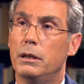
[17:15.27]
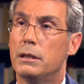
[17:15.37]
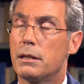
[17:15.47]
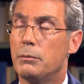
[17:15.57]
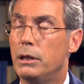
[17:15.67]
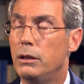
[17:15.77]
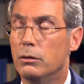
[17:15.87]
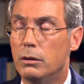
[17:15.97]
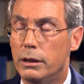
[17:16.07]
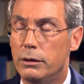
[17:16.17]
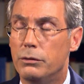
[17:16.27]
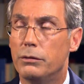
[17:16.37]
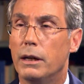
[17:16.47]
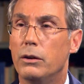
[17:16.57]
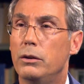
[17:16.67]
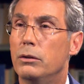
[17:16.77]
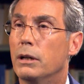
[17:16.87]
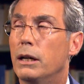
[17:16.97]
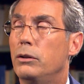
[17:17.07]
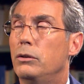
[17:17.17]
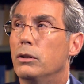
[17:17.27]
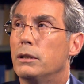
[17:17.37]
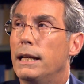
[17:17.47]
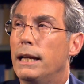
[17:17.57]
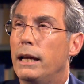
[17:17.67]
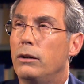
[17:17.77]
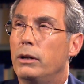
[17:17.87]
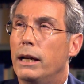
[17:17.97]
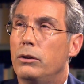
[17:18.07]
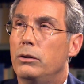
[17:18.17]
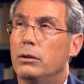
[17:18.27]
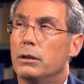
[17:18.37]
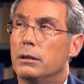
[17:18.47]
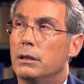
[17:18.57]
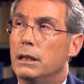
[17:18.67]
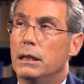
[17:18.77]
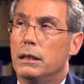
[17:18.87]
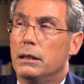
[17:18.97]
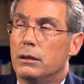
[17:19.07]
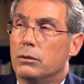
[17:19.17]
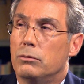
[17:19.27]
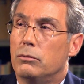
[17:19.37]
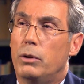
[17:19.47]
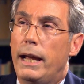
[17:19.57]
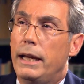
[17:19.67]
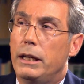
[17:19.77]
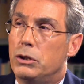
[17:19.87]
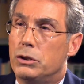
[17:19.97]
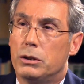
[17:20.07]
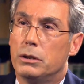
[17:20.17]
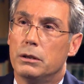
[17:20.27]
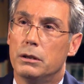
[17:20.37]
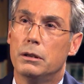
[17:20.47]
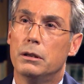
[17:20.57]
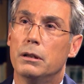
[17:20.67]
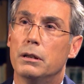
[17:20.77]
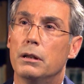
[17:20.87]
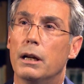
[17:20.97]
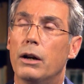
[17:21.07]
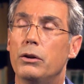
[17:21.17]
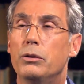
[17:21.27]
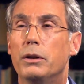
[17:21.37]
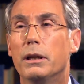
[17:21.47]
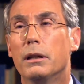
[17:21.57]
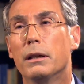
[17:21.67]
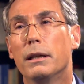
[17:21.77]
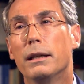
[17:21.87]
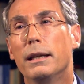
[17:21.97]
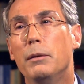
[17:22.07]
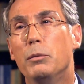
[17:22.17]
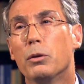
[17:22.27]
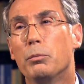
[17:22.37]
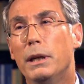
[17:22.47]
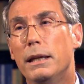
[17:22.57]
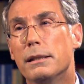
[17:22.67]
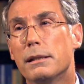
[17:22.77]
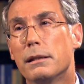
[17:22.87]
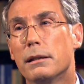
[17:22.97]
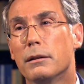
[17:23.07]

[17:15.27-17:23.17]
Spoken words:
It's something you live, how do you not get angry? How do you not rage? How do you keep your peace?